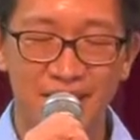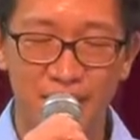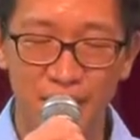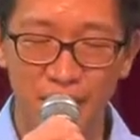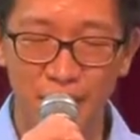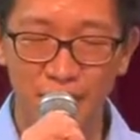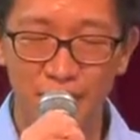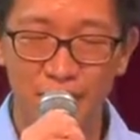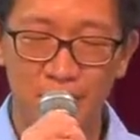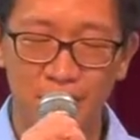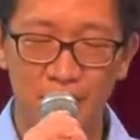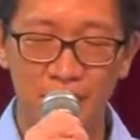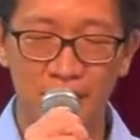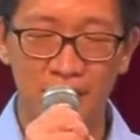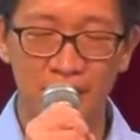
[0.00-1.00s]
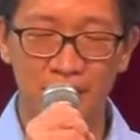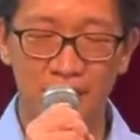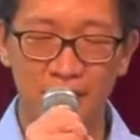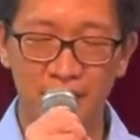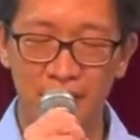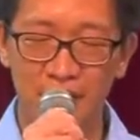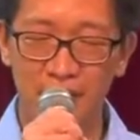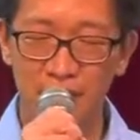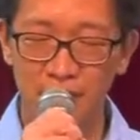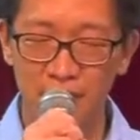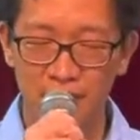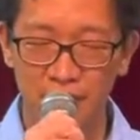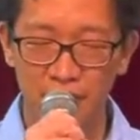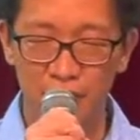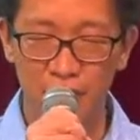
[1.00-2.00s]
Lord, we come
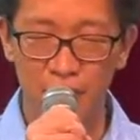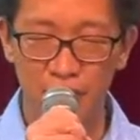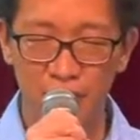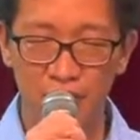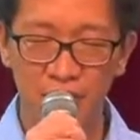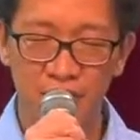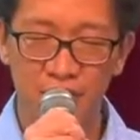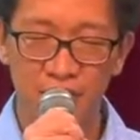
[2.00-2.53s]
before you